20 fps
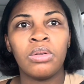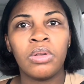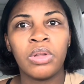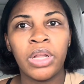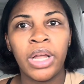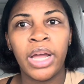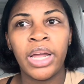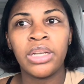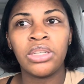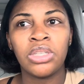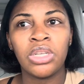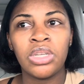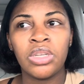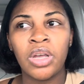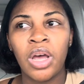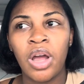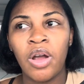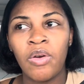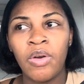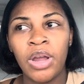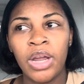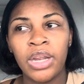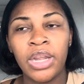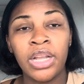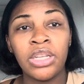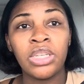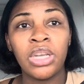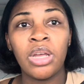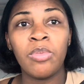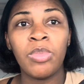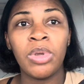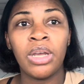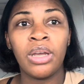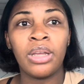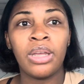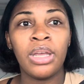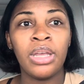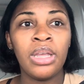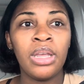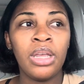Like, she's already, they checked me
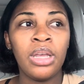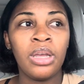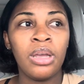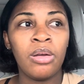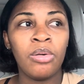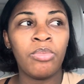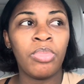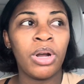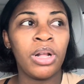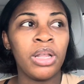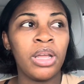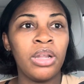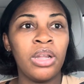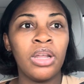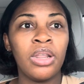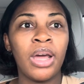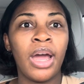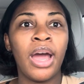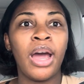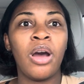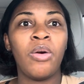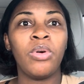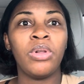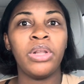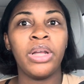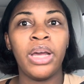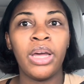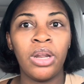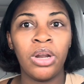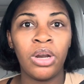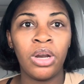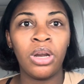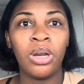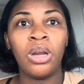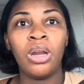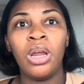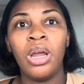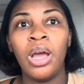again probably another hour later.